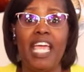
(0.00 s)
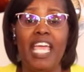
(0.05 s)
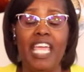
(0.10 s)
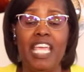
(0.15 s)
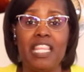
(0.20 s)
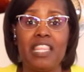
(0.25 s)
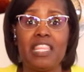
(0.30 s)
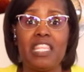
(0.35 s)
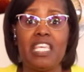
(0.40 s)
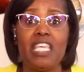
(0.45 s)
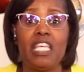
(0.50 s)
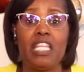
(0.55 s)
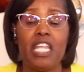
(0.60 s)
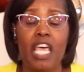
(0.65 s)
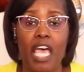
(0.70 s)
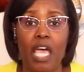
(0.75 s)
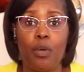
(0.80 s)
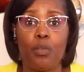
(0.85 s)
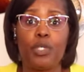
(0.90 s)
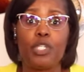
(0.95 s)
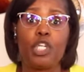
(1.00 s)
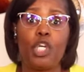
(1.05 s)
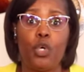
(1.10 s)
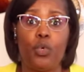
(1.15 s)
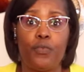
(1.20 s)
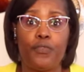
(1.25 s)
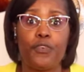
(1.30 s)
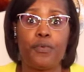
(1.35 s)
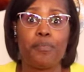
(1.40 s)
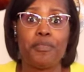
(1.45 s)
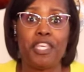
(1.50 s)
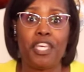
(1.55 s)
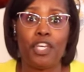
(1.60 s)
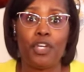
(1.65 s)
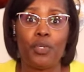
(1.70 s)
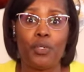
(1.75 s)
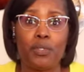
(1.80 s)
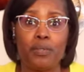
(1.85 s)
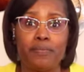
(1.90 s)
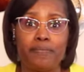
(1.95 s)
and then I would go from
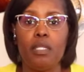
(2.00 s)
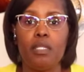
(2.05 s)
there.